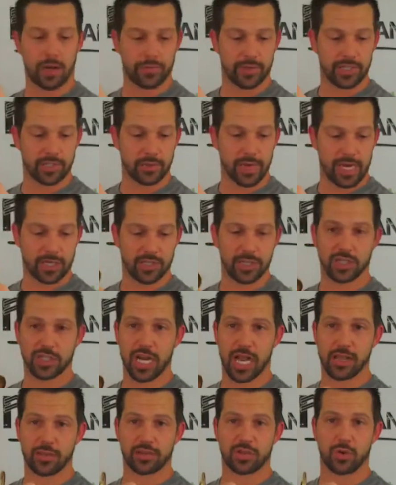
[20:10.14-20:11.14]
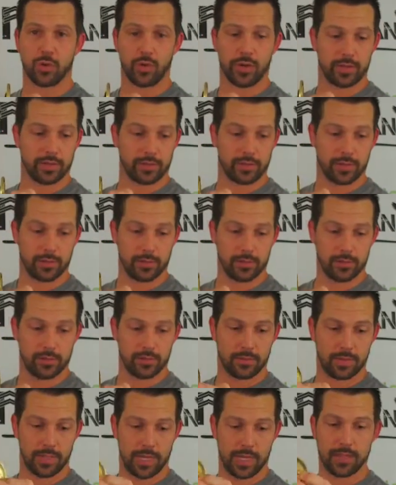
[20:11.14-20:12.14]
These are actually challenge coins.
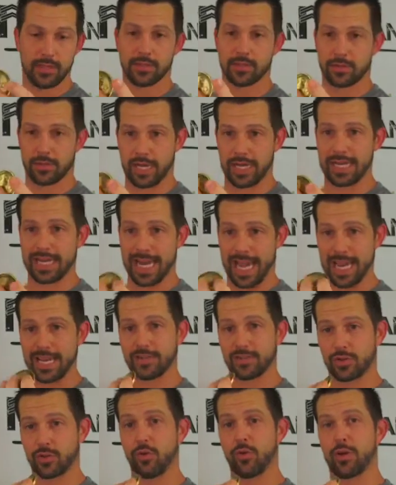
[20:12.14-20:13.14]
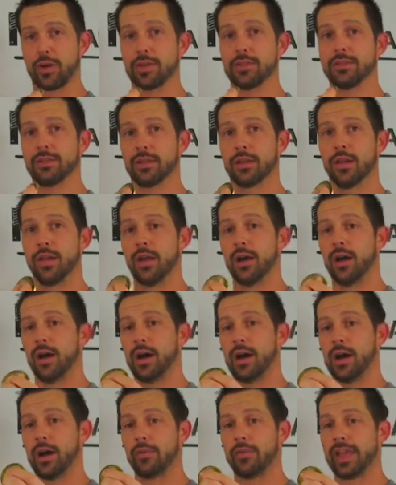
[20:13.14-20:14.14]
Okay, these are nice coins
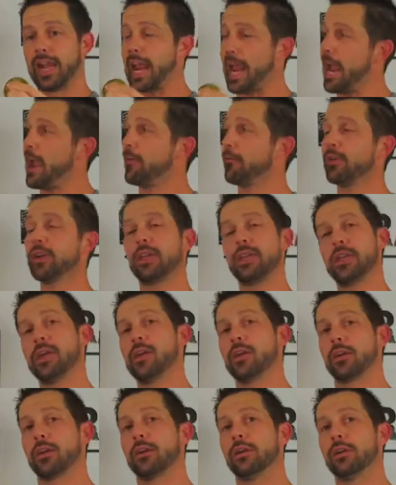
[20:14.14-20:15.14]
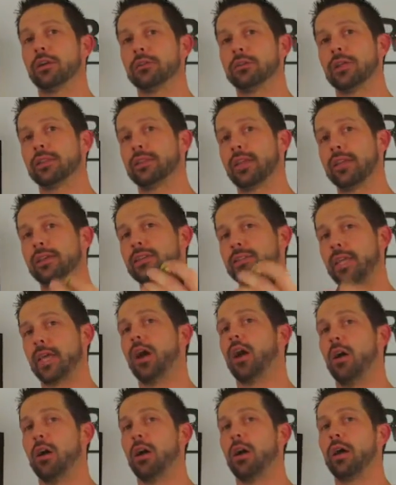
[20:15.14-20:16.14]
that every year that they stay
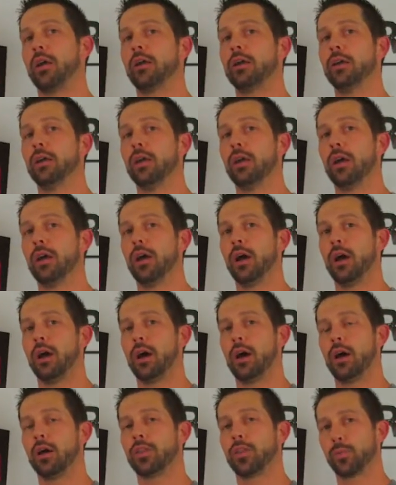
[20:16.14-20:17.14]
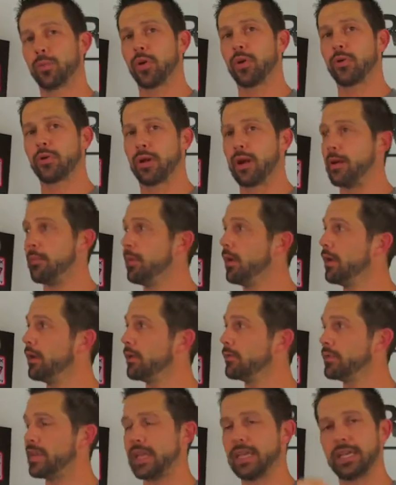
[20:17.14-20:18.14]
on the program,
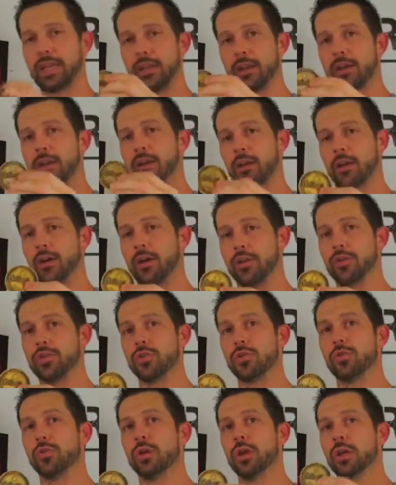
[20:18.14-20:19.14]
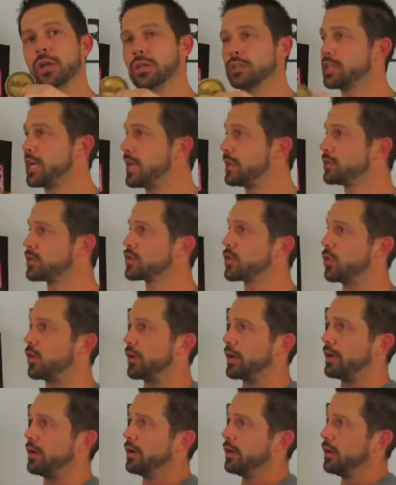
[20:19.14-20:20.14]
they get a new challenge
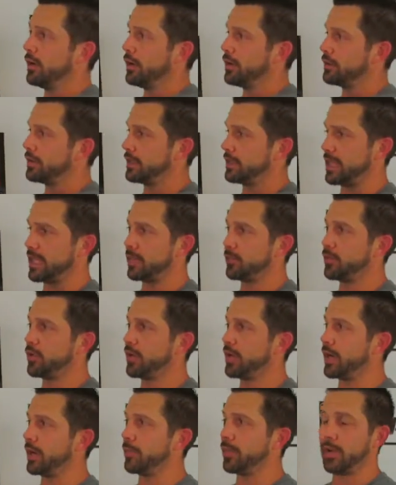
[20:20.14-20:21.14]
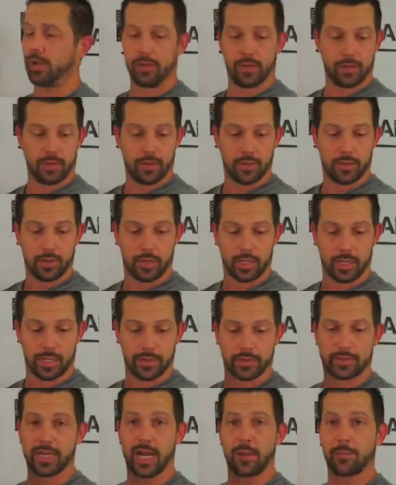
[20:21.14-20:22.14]
coin that they could put up
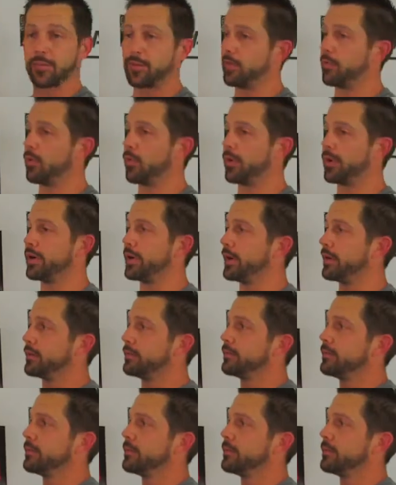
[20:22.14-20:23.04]
in the top of their board here.